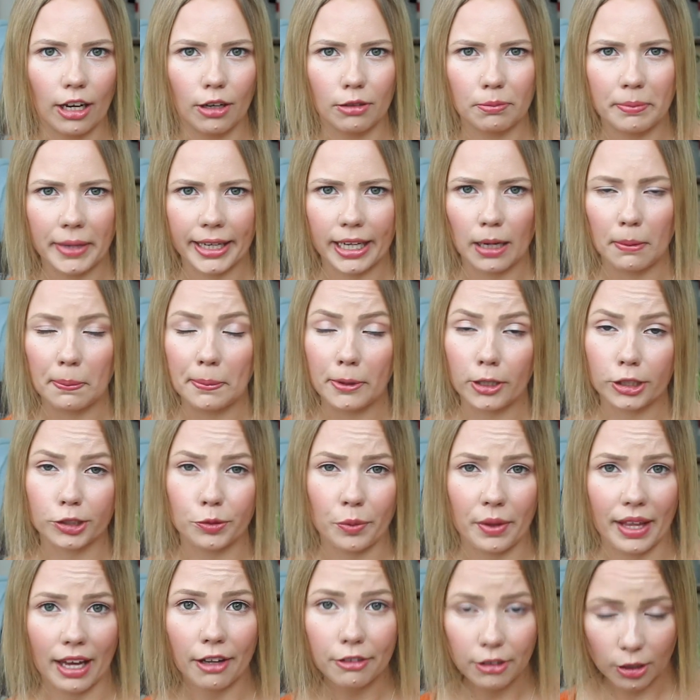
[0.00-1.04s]
out makeup looks
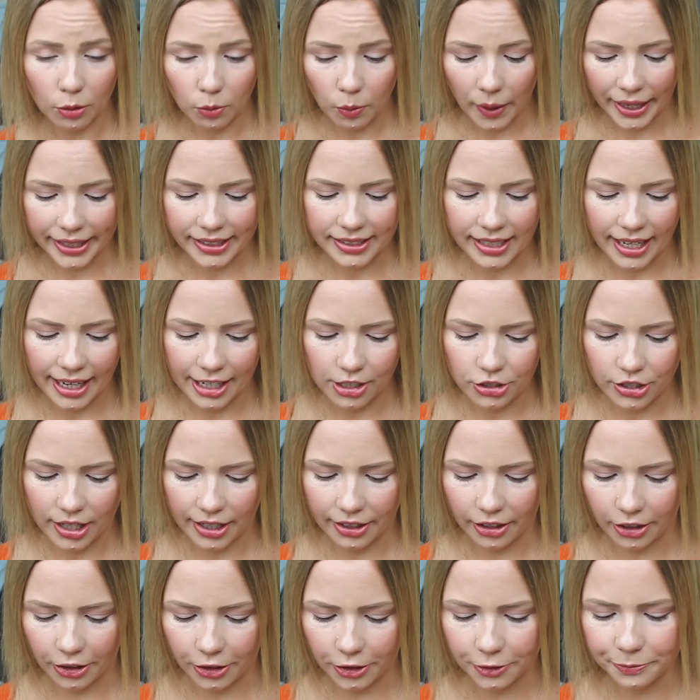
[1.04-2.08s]
without the white
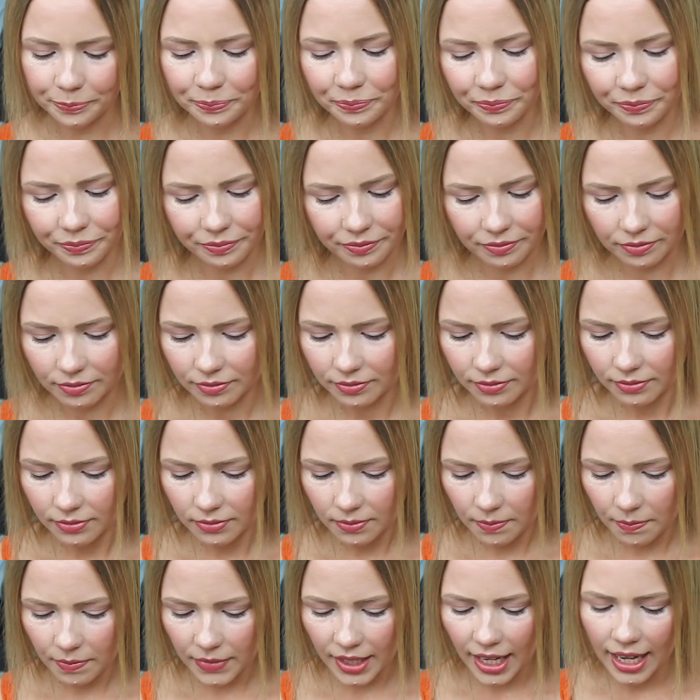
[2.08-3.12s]
eyeshadow
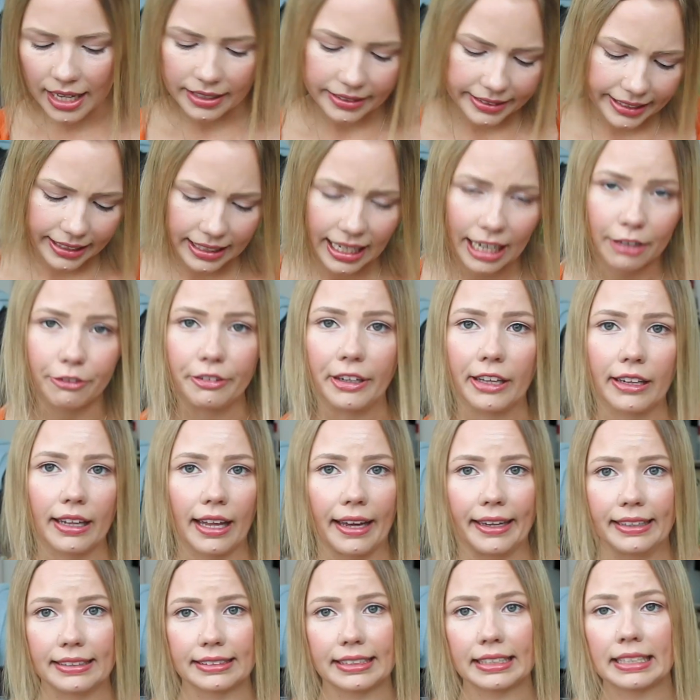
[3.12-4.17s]
until I
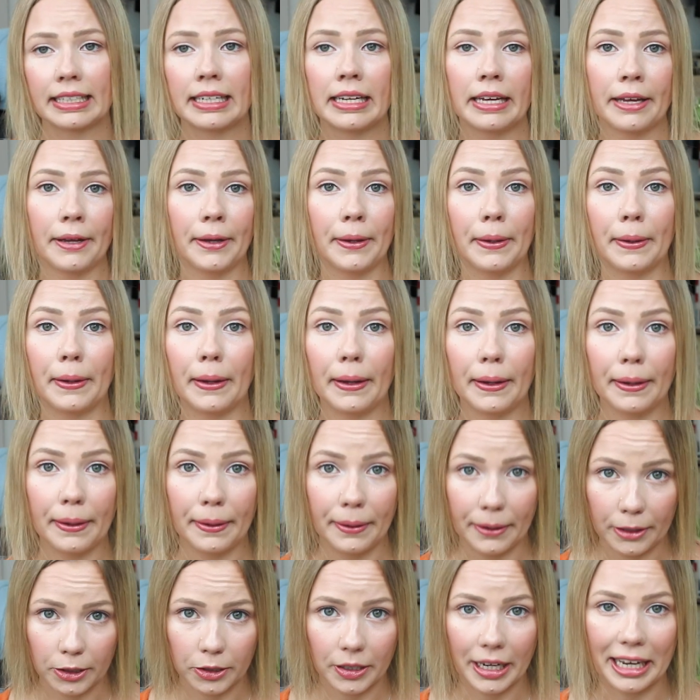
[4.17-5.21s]
realized,
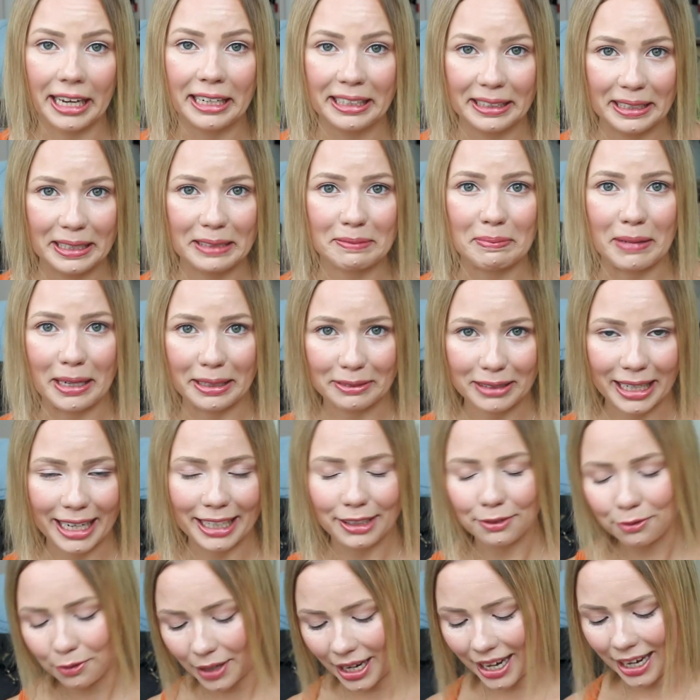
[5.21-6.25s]
no, I need
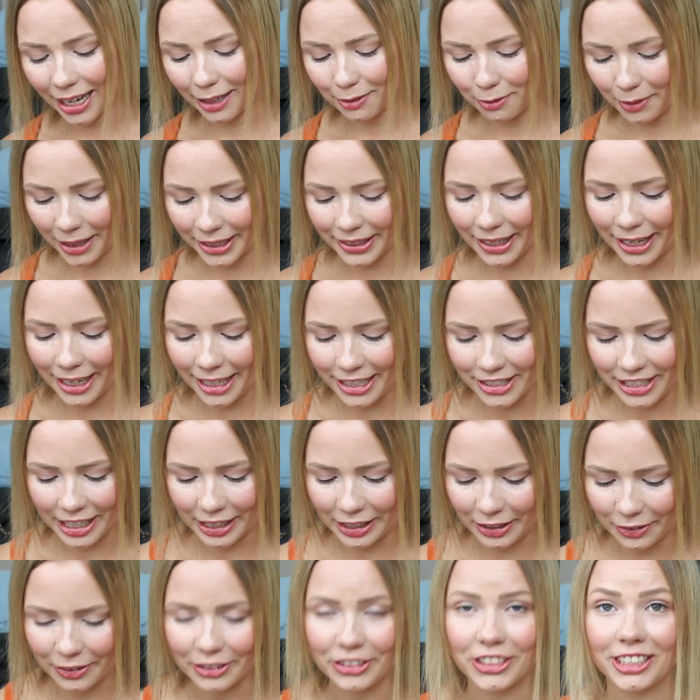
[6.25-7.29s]
my white
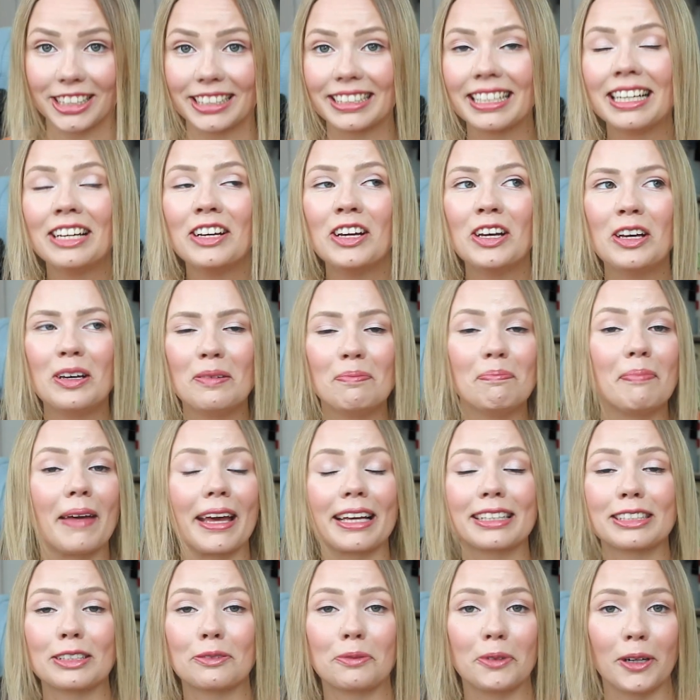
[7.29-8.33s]
eyeshadow. It just
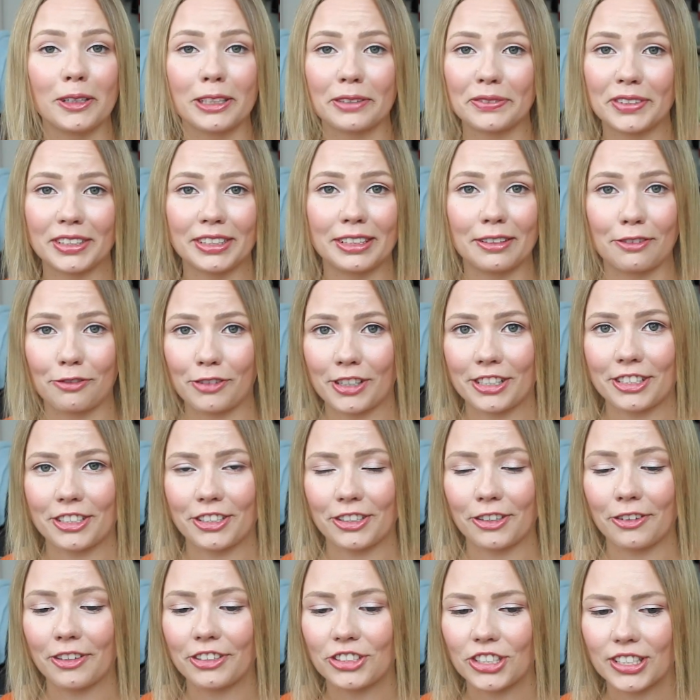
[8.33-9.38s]
makes a world of a difference, you
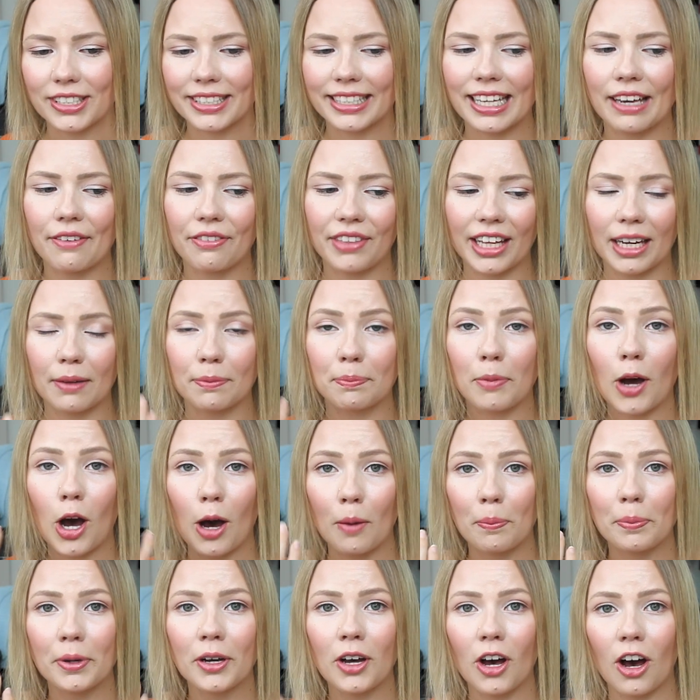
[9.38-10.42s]
know. It just gives that
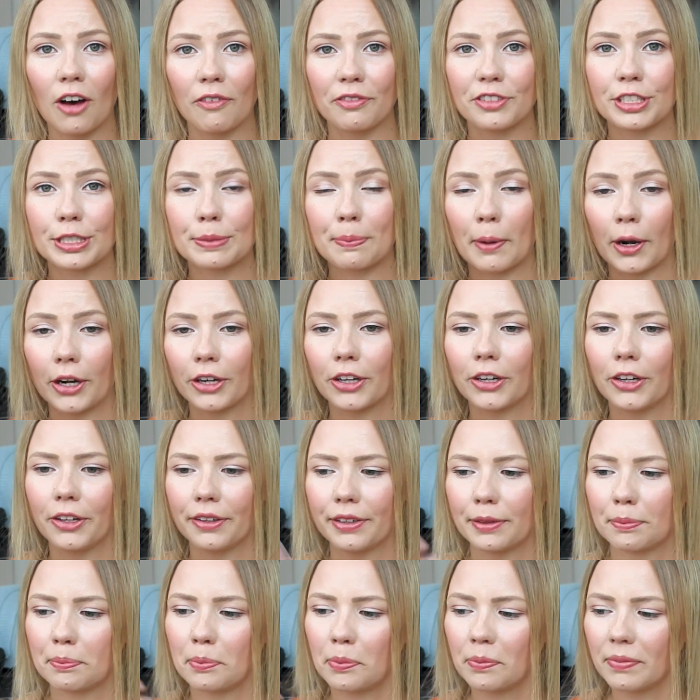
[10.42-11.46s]
pop of
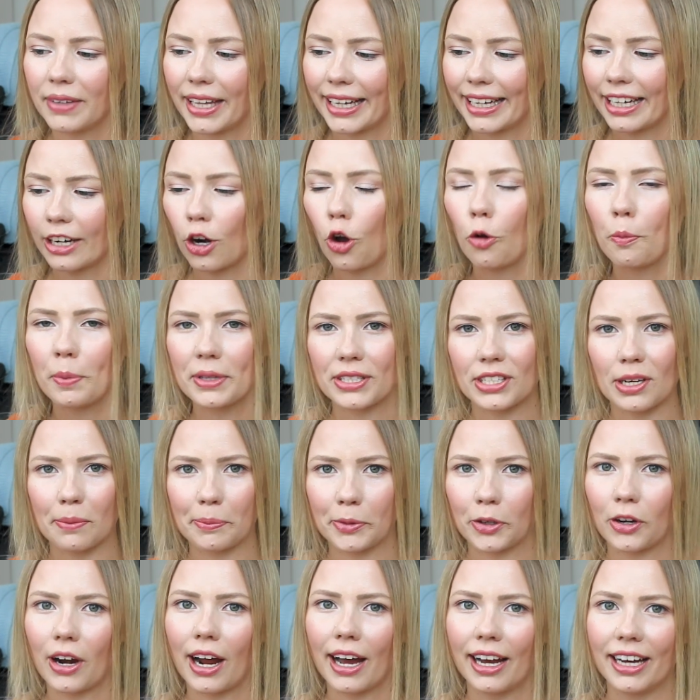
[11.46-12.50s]
sparkle, like it opens up
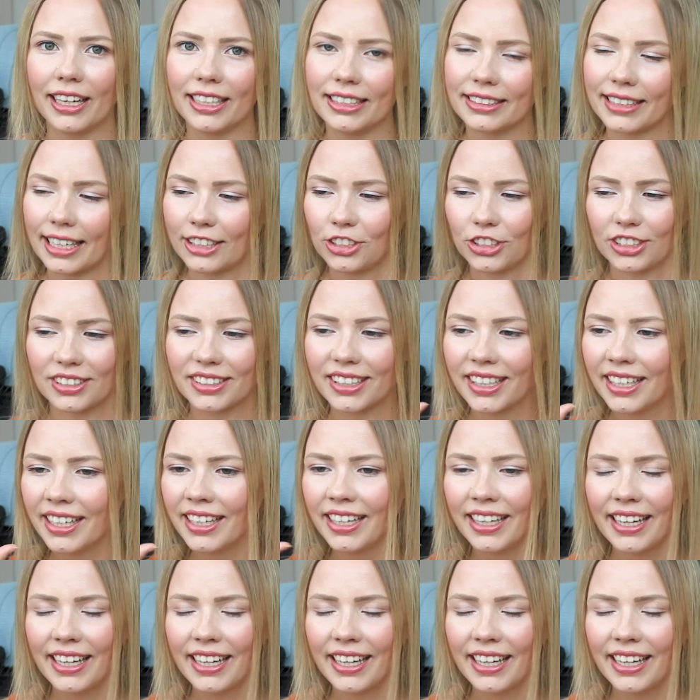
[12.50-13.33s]
your eyes. It just